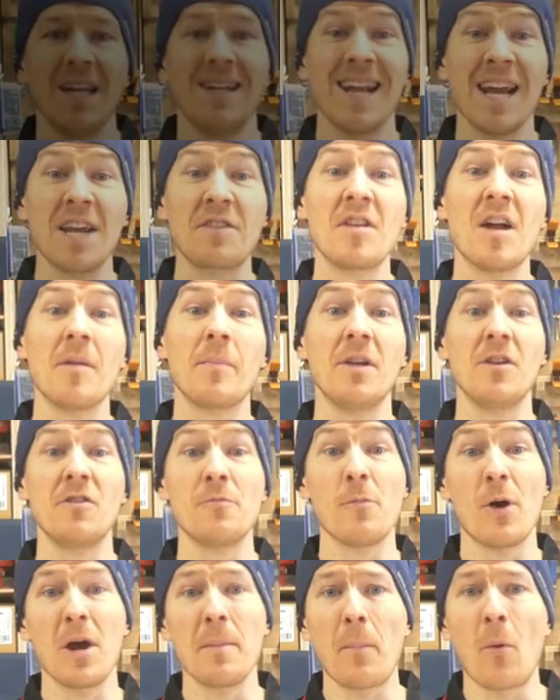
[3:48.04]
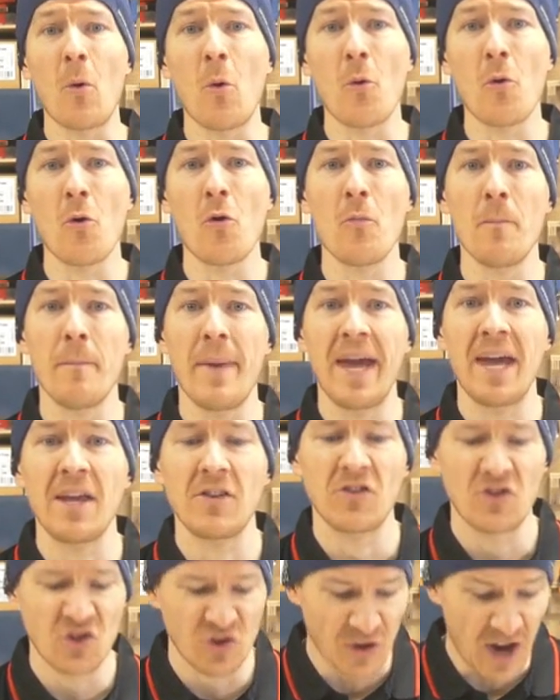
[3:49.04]
Next up is my poor
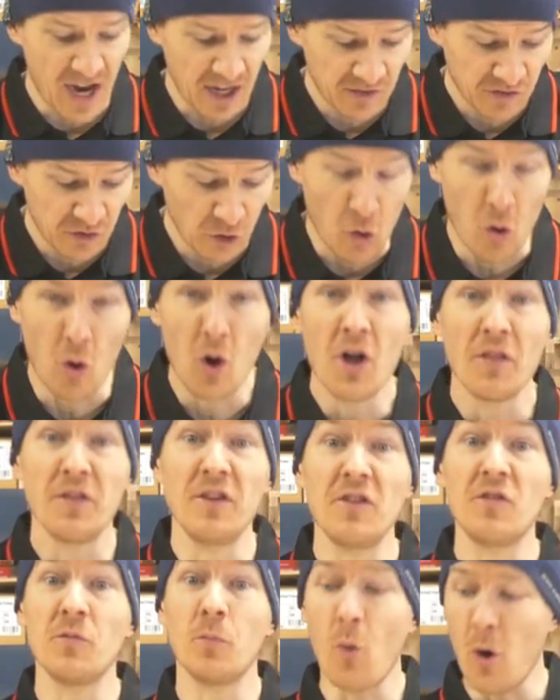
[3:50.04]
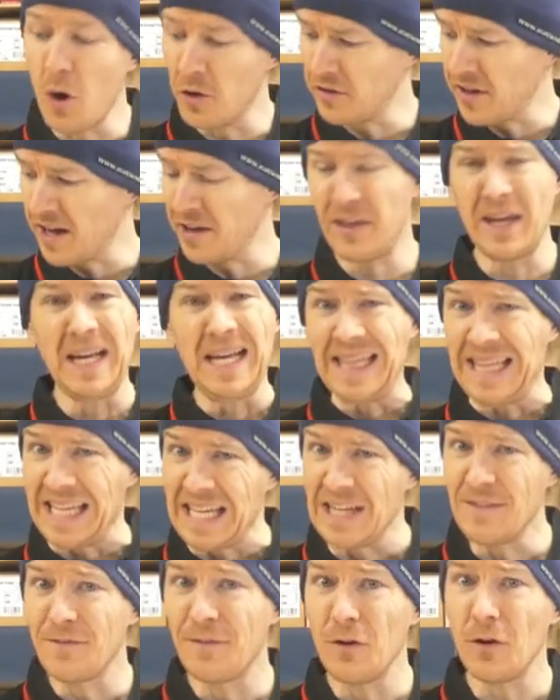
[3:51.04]
man's track saw. This was, I think,
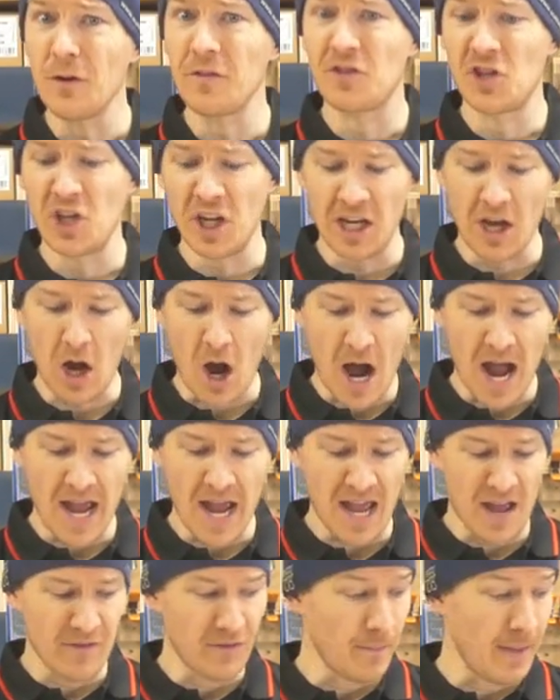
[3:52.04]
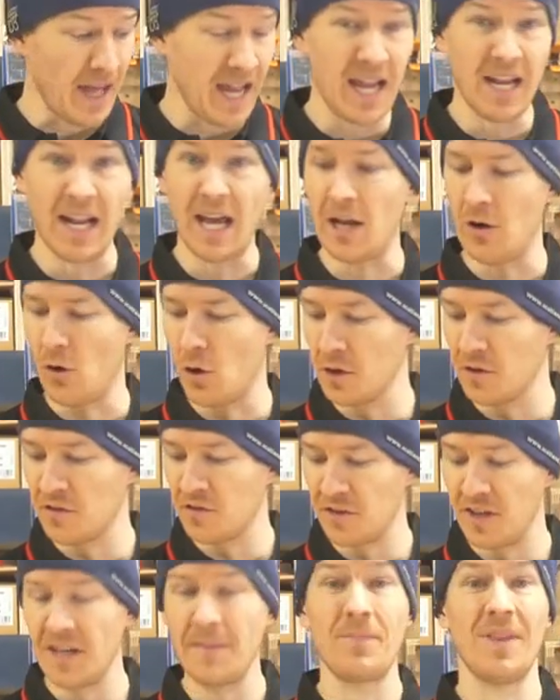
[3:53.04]
the first jig I ever made, and
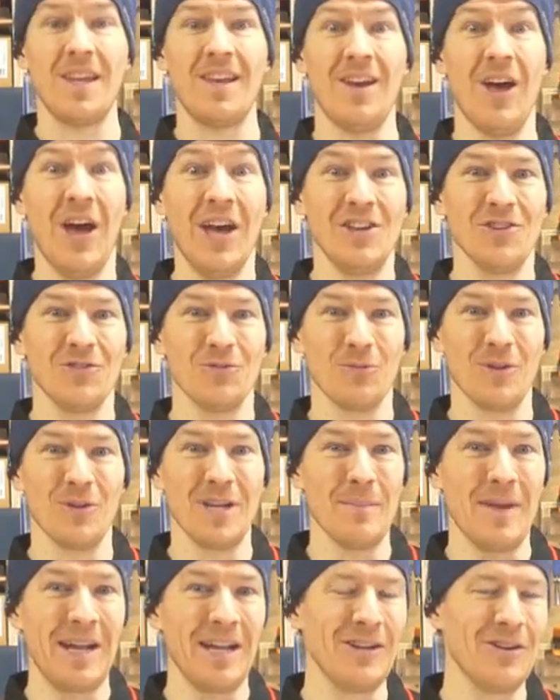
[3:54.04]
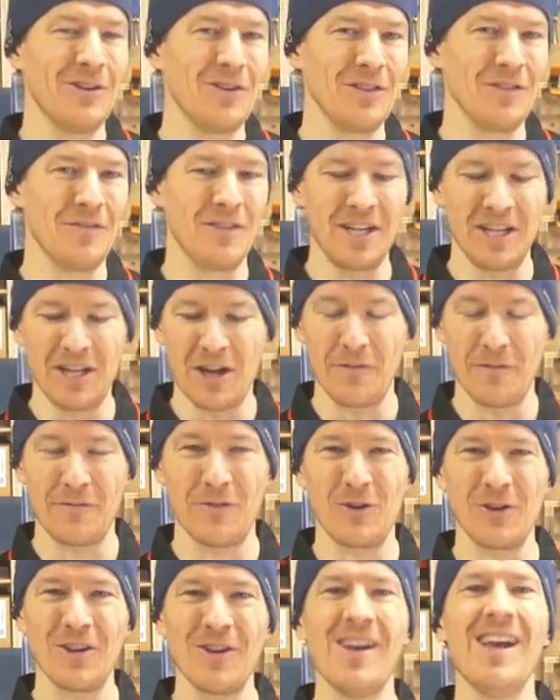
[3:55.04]
honestly, I just remade it on the video
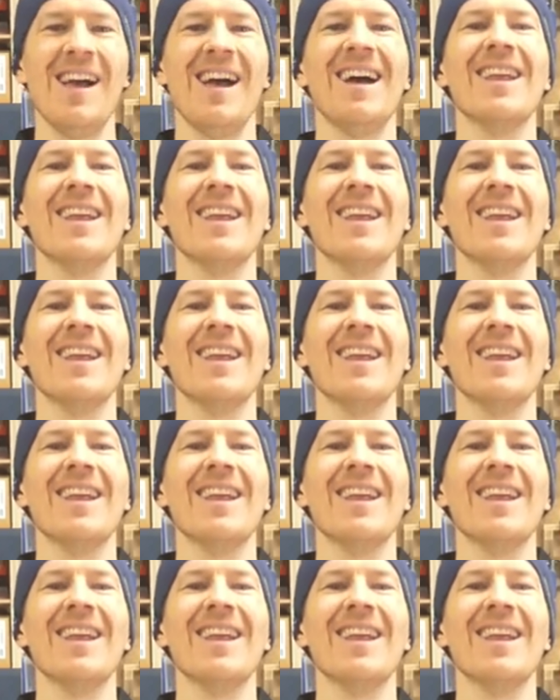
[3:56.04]
for you.